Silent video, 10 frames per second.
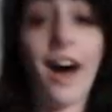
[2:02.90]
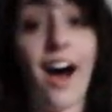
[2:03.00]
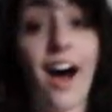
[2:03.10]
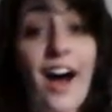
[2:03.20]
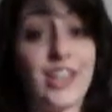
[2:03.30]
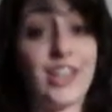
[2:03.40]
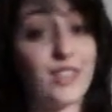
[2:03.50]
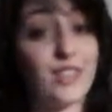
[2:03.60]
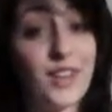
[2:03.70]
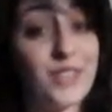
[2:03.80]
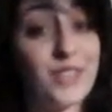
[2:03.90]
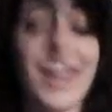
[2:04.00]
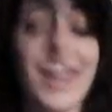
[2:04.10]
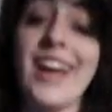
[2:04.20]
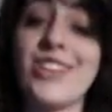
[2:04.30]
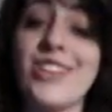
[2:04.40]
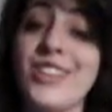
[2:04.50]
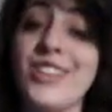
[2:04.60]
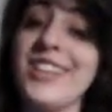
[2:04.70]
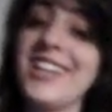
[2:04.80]
I just found out today,
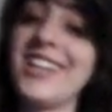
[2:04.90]
actually,